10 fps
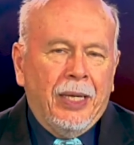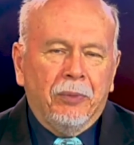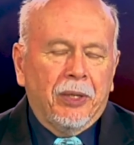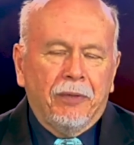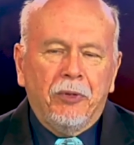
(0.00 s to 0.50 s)

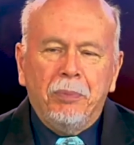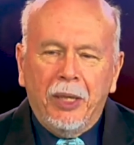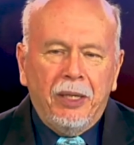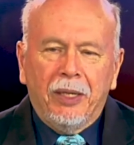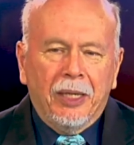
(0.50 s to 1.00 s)
He will give you
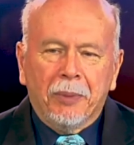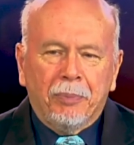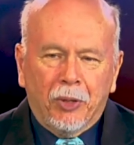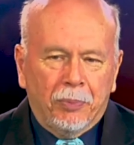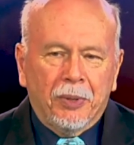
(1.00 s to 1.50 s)
meaning
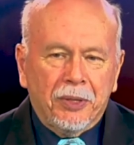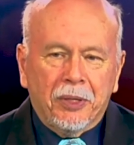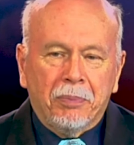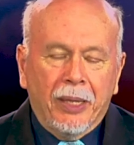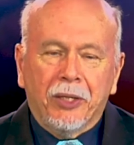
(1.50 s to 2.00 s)
and
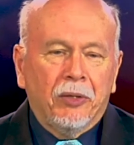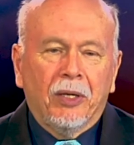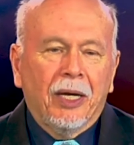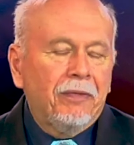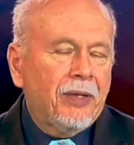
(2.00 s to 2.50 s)
purpose and make
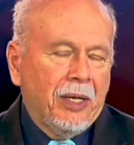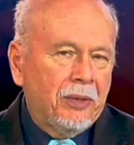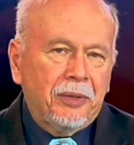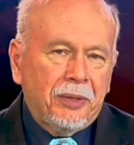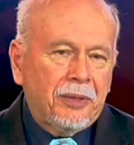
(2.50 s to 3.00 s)
your life
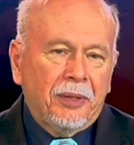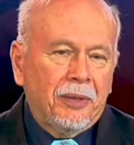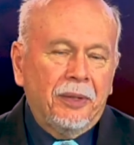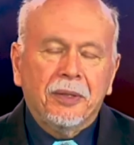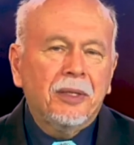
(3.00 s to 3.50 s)
count.
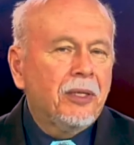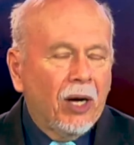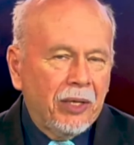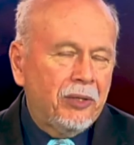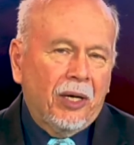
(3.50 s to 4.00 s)
This is
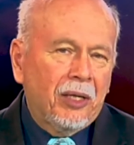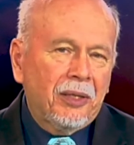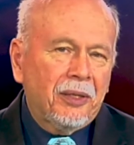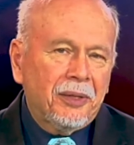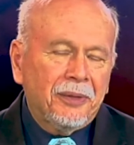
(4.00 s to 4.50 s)
God
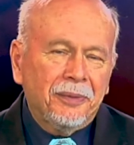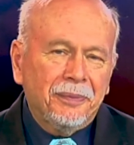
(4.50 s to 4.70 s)
talk.